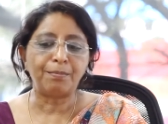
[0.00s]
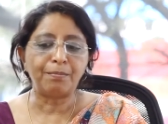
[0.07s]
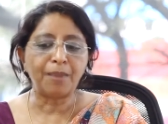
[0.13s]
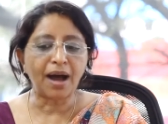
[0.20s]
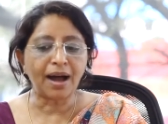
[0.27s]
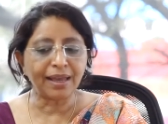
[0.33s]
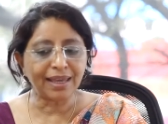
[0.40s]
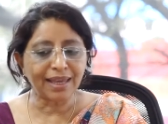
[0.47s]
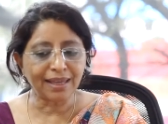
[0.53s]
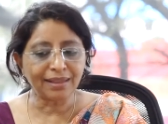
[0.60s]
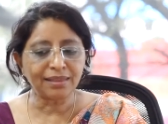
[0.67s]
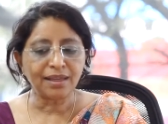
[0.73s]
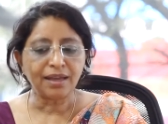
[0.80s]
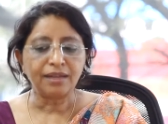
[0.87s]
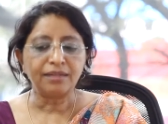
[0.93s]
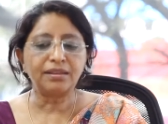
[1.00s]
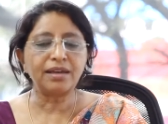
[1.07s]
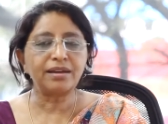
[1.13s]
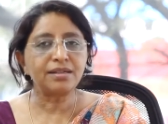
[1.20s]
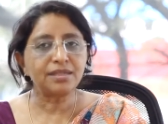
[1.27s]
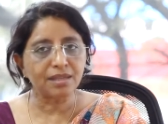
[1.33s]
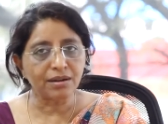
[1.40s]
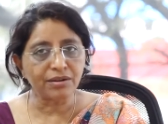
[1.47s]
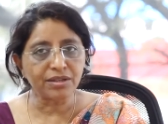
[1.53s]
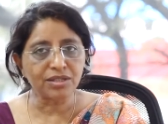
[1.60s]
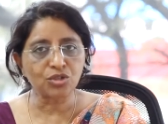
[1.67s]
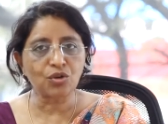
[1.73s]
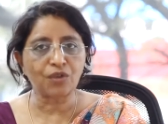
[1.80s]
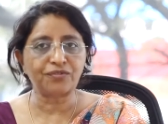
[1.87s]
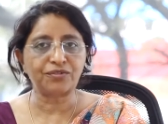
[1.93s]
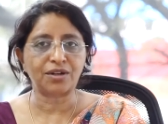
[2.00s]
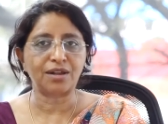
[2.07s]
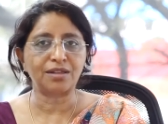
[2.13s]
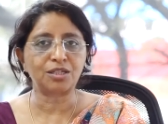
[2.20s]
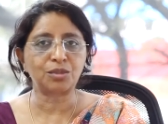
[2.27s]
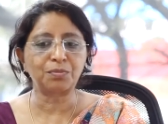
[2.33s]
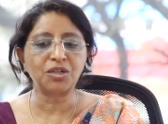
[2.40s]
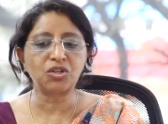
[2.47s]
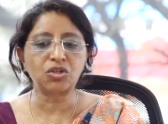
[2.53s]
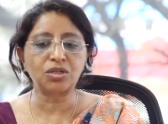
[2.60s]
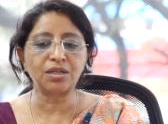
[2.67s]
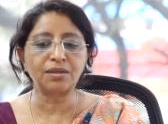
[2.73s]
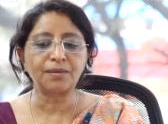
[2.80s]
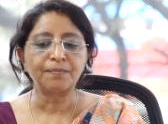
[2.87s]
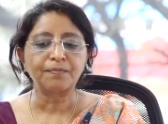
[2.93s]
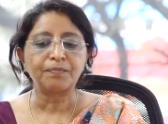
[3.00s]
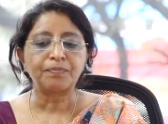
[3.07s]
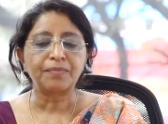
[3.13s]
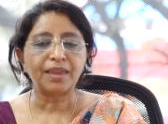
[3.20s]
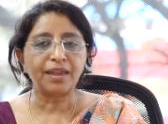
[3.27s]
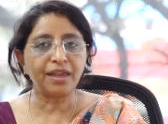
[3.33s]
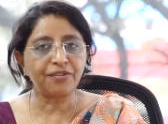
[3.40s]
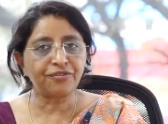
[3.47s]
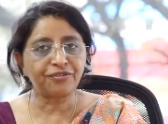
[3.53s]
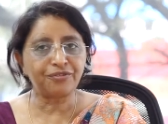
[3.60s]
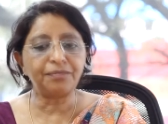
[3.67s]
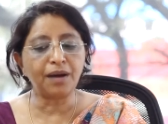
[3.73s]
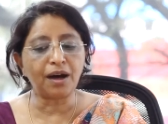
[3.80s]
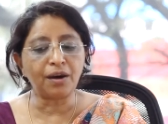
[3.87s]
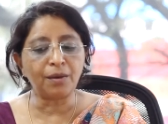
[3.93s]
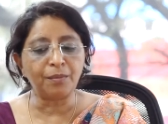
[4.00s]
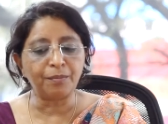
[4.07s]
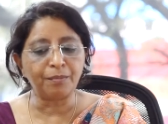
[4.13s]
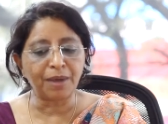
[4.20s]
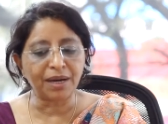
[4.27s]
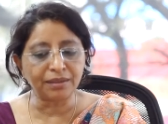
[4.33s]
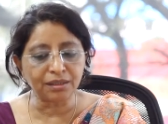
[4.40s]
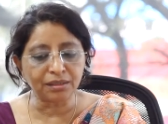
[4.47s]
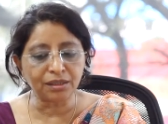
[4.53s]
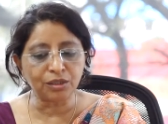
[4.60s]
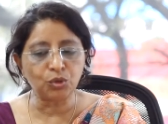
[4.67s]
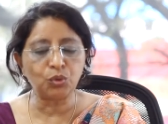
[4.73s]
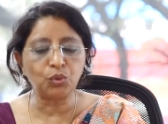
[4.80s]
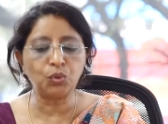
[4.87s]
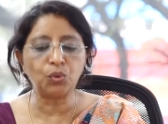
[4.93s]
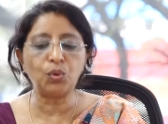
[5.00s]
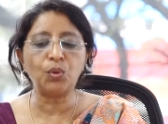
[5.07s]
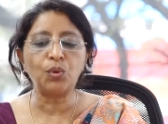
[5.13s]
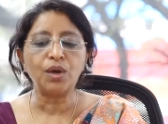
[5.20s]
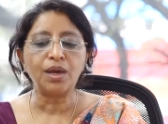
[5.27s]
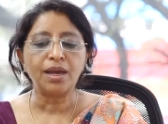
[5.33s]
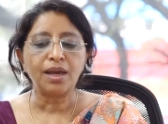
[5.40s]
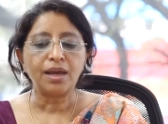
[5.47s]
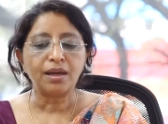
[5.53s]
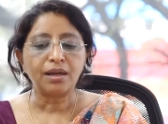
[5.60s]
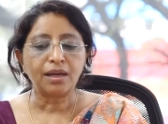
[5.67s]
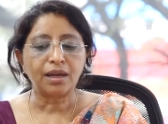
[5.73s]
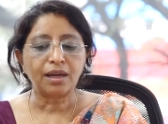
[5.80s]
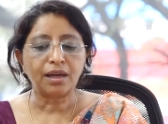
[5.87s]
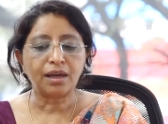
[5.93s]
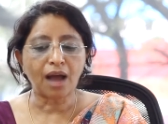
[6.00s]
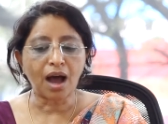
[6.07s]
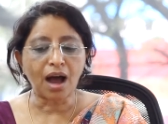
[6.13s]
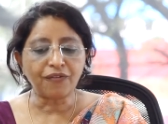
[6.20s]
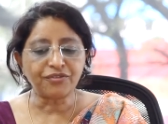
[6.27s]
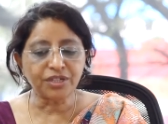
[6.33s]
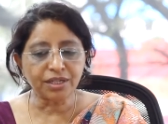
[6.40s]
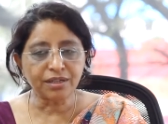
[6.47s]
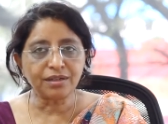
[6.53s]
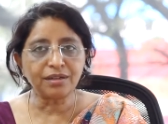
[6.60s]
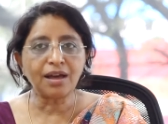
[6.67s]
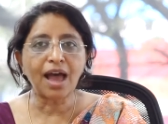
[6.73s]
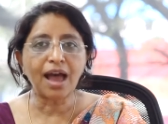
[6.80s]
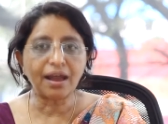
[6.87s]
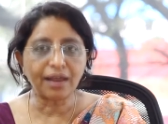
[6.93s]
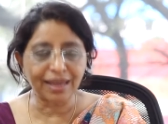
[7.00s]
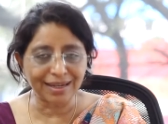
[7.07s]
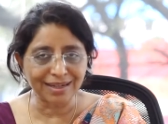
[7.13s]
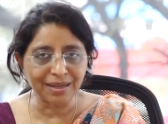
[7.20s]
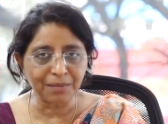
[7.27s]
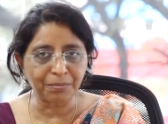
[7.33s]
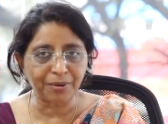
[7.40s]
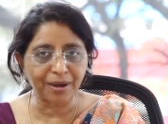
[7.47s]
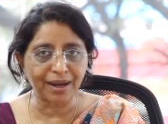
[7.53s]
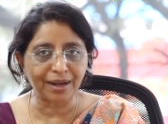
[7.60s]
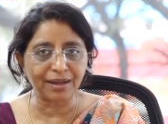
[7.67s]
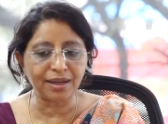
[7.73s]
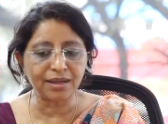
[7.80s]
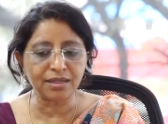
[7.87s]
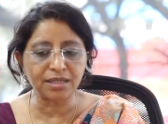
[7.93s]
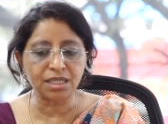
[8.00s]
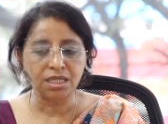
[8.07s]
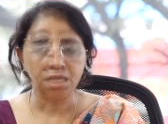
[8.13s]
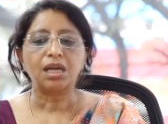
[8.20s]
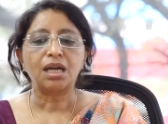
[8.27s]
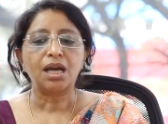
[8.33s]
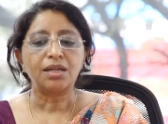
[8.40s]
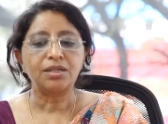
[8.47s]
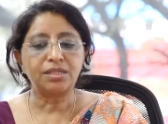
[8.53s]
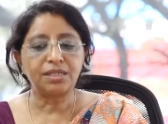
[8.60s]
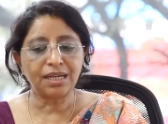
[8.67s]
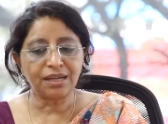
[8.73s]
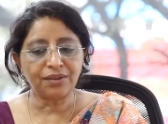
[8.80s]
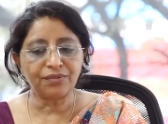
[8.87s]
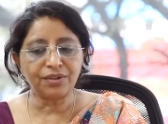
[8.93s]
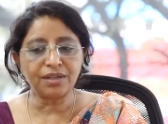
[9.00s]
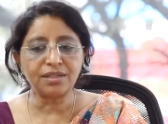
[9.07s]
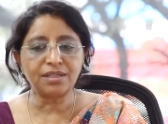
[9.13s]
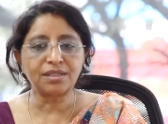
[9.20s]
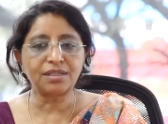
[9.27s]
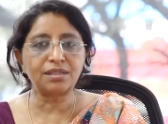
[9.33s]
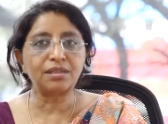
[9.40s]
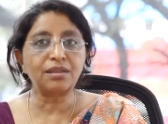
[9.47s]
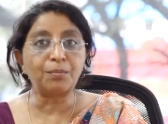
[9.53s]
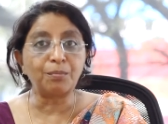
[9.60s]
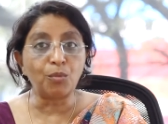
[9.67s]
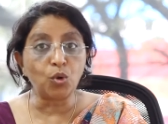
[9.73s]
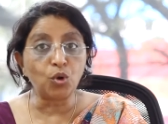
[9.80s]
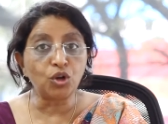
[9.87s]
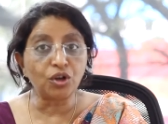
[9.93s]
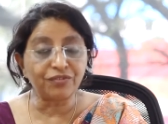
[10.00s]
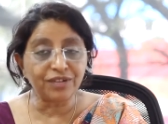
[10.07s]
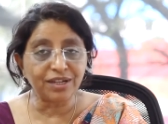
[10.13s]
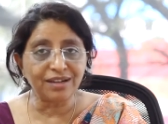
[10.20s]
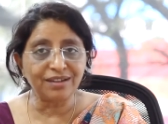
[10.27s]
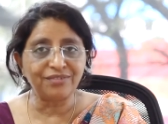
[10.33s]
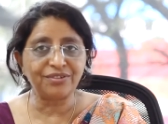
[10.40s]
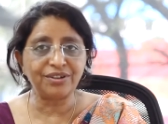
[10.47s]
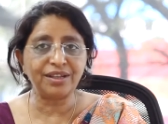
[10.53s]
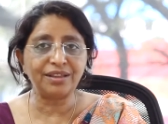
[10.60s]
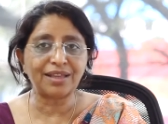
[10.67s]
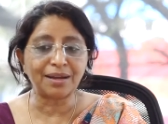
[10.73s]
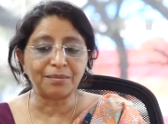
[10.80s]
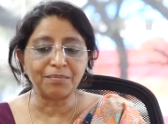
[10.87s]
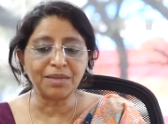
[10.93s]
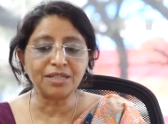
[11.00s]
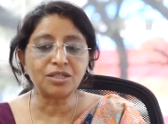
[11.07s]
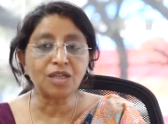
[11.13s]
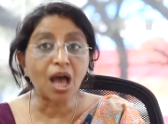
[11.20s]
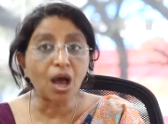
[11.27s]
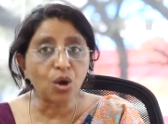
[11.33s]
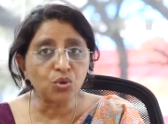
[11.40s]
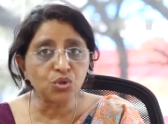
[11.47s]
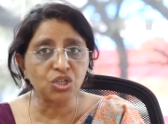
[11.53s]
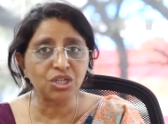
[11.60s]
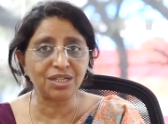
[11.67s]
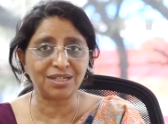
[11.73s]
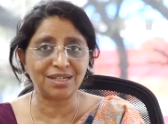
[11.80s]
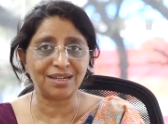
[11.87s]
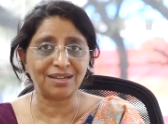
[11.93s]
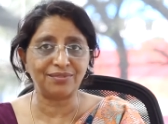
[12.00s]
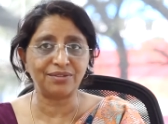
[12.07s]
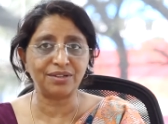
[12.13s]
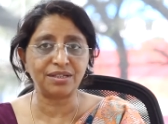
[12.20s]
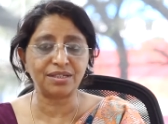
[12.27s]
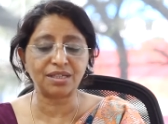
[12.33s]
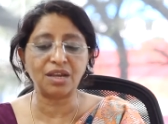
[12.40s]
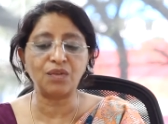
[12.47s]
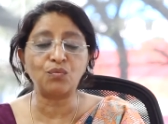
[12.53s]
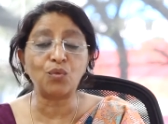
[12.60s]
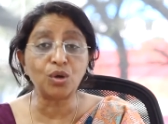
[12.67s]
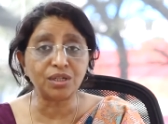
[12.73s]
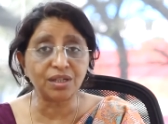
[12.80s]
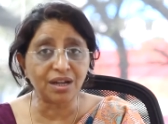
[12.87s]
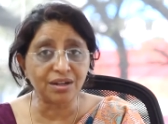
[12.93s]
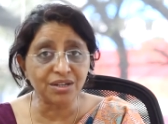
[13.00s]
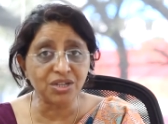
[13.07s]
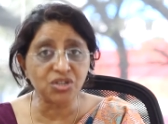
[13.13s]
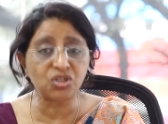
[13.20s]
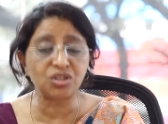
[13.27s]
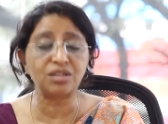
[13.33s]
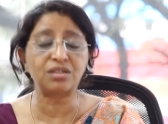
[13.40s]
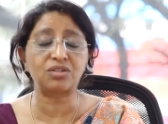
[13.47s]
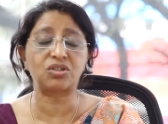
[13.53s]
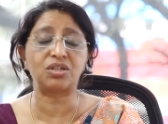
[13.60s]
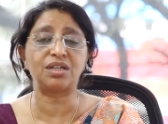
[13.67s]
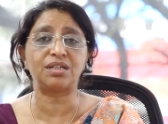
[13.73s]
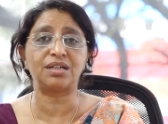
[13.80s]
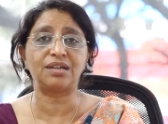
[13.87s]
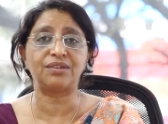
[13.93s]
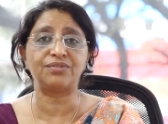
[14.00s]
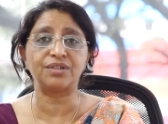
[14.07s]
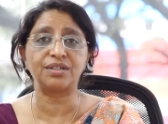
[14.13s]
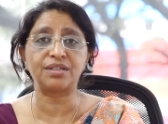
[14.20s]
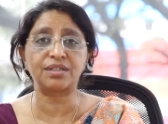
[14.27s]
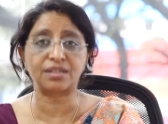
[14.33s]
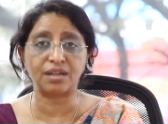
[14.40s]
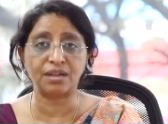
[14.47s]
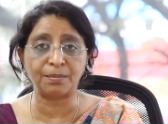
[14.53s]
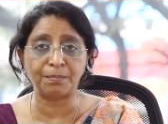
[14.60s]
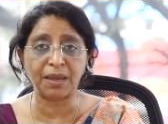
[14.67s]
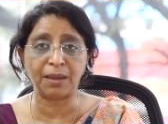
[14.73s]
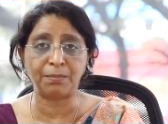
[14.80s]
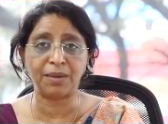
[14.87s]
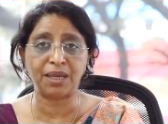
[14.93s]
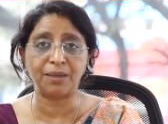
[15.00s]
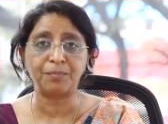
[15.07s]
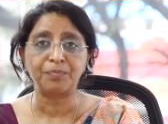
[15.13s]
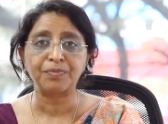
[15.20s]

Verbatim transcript: Again, there is a risk of transmission if a mother who after getting pregnant, delivers the mode of delivery, that means how she delivers, in what conditions she delivers a baby.